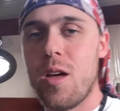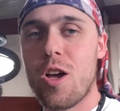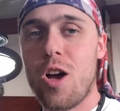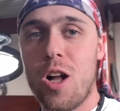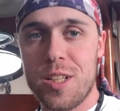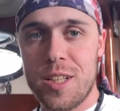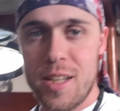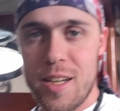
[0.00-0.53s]

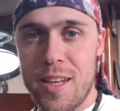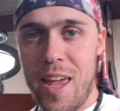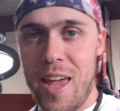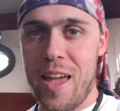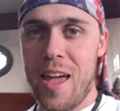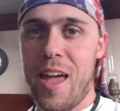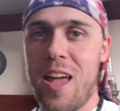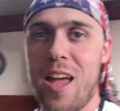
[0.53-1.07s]
called it a
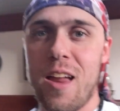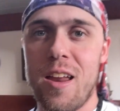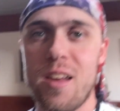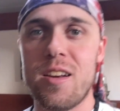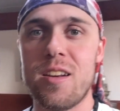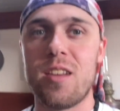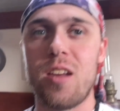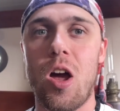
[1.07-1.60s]
day,
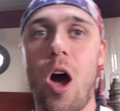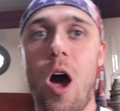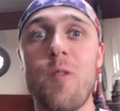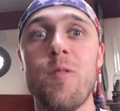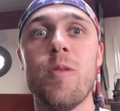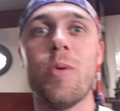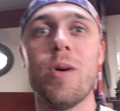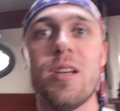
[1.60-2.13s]
and
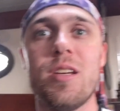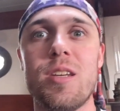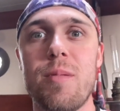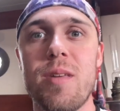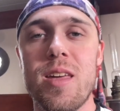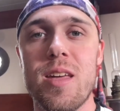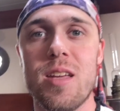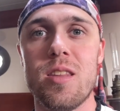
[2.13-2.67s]
off we went to
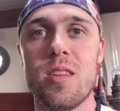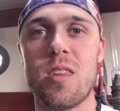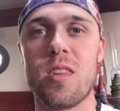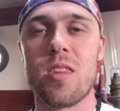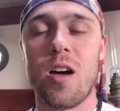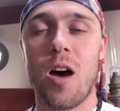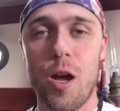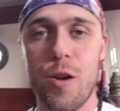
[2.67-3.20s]
begin
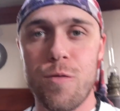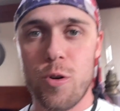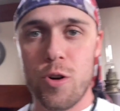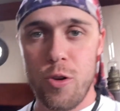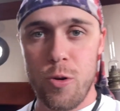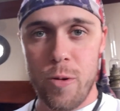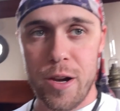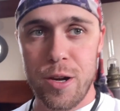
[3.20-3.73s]
the hunt for a
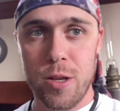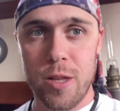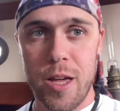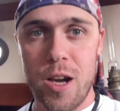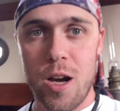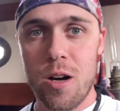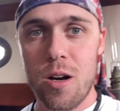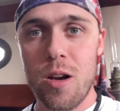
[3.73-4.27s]
new
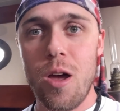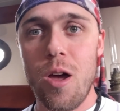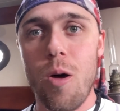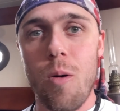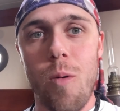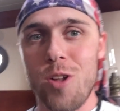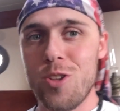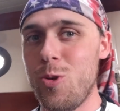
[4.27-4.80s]
regulator
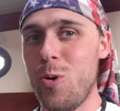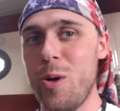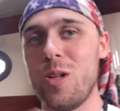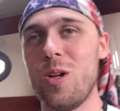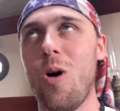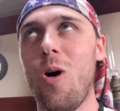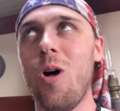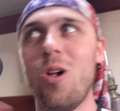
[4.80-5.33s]
while
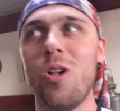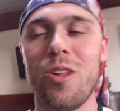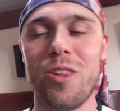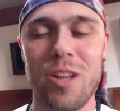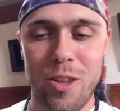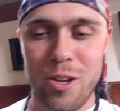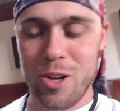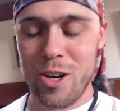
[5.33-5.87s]
doing all
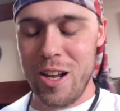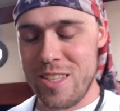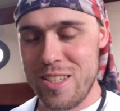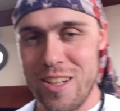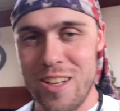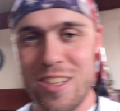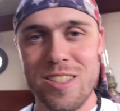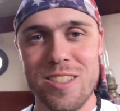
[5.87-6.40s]
the other
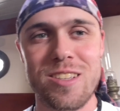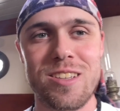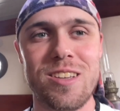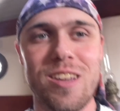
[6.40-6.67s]
craziness.